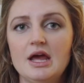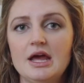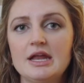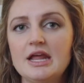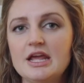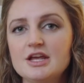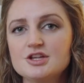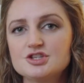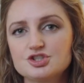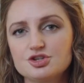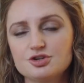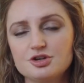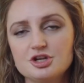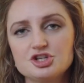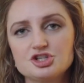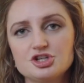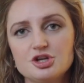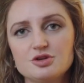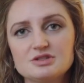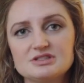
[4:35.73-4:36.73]
And history
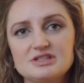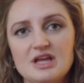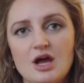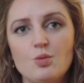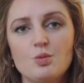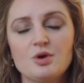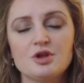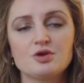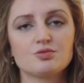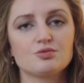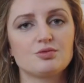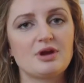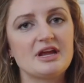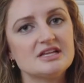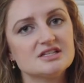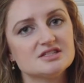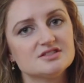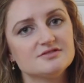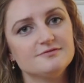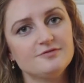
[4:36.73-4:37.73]
shows that when
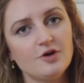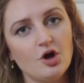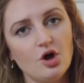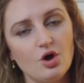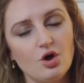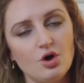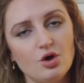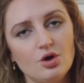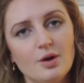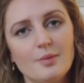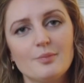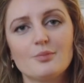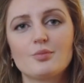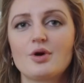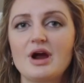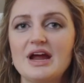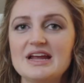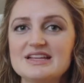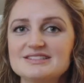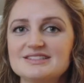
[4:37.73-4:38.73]
rates fall,
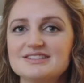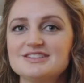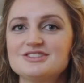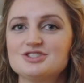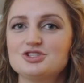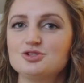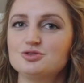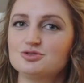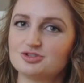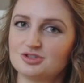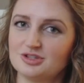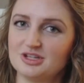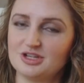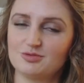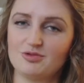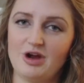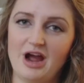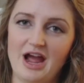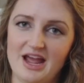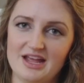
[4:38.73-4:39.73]
prices usually
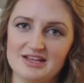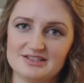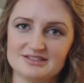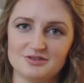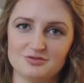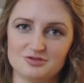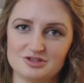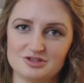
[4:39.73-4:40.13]
rise in